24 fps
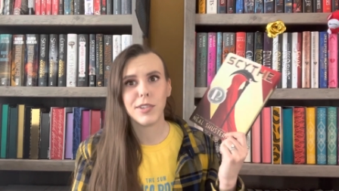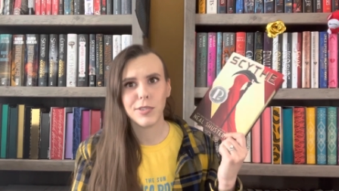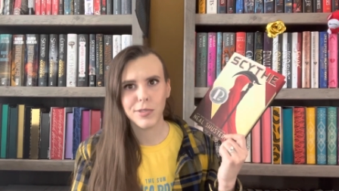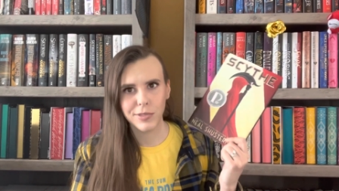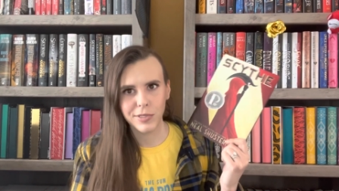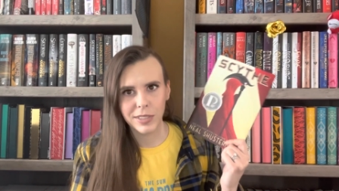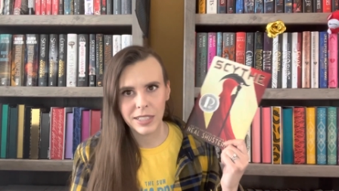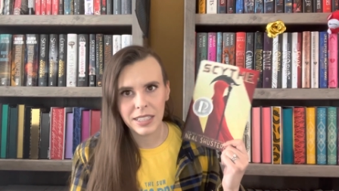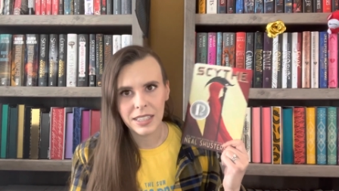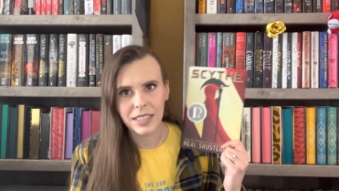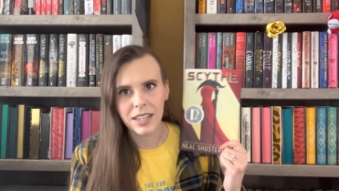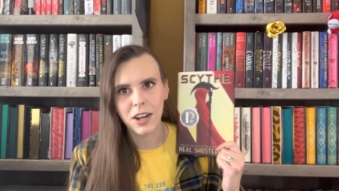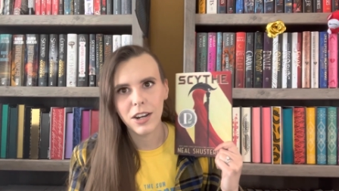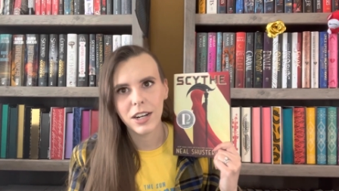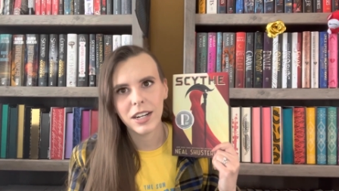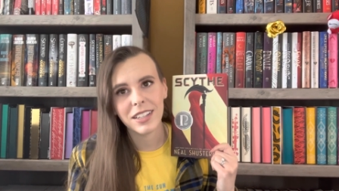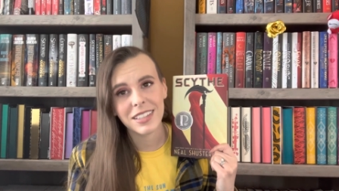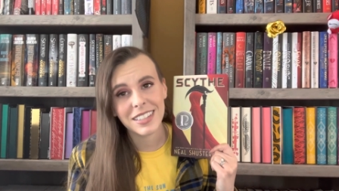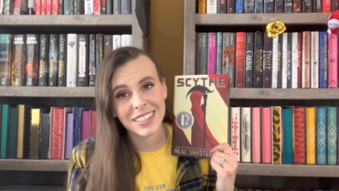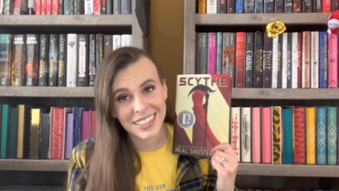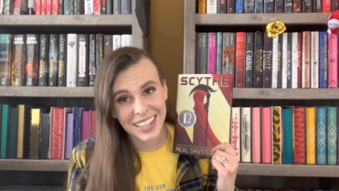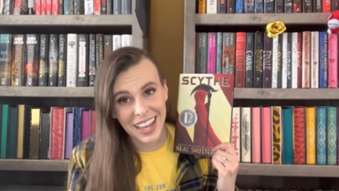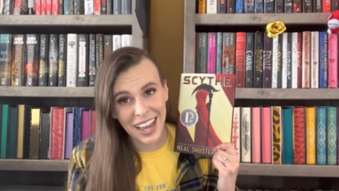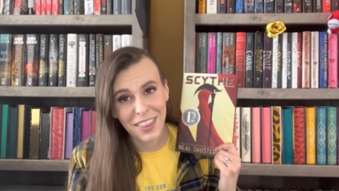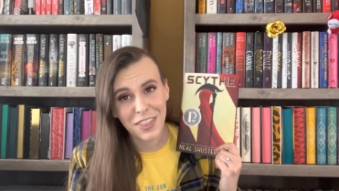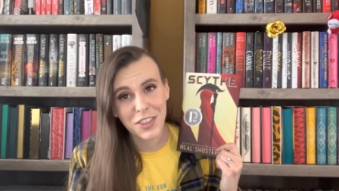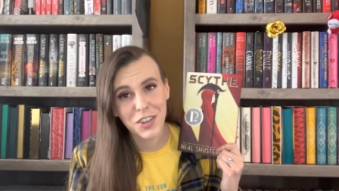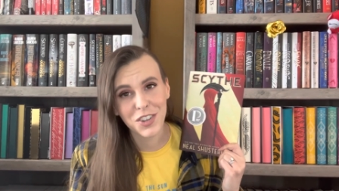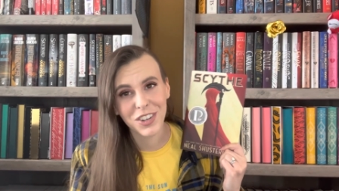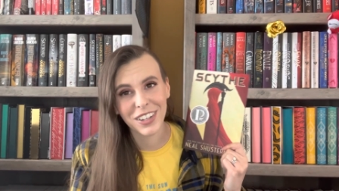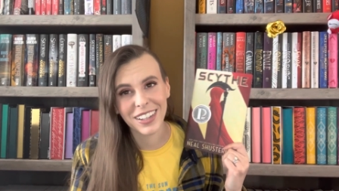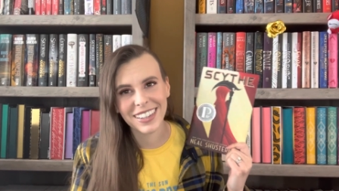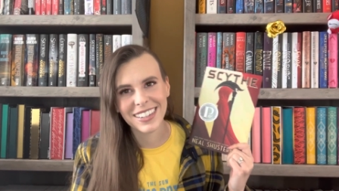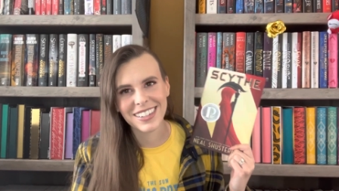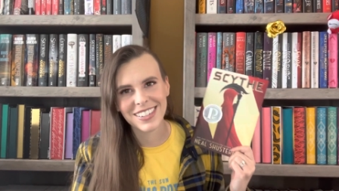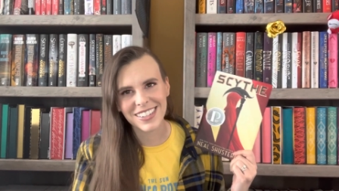read the Ark of the Scythe
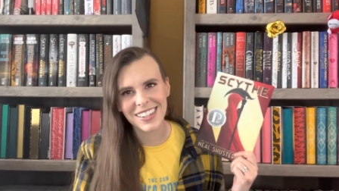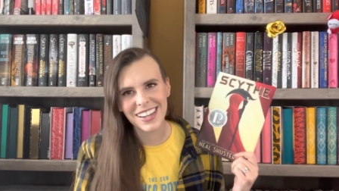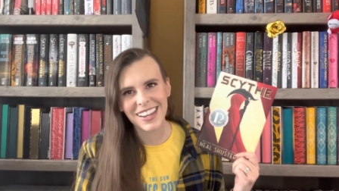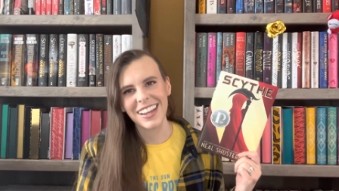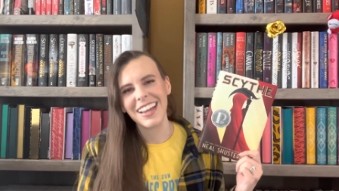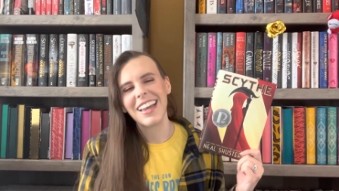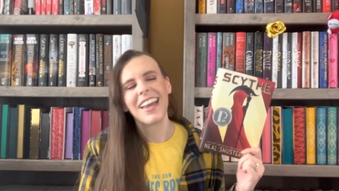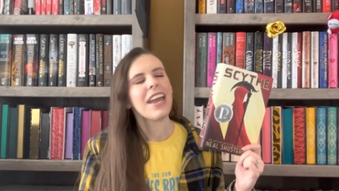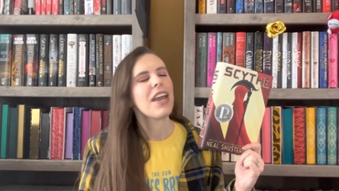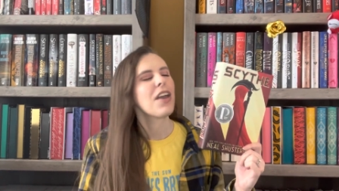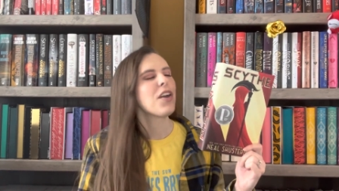trilogy.